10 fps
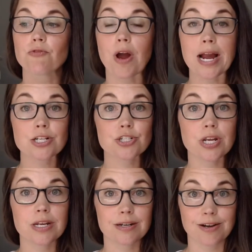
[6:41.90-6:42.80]

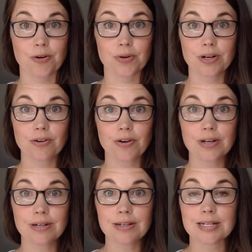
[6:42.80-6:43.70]
Fractionated coconut
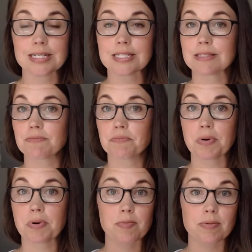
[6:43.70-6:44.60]
oil is
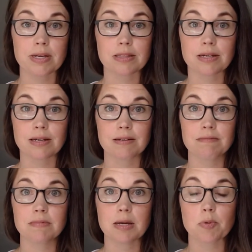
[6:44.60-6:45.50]
probably the
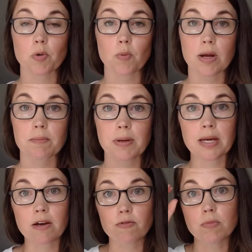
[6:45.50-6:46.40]
number one
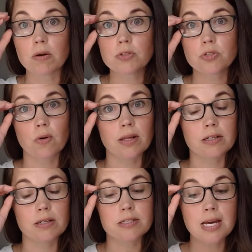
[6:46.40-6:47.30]
pick of most
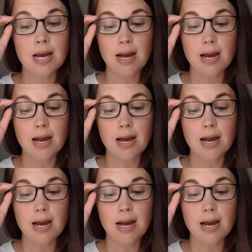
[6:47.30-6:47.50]
oilers.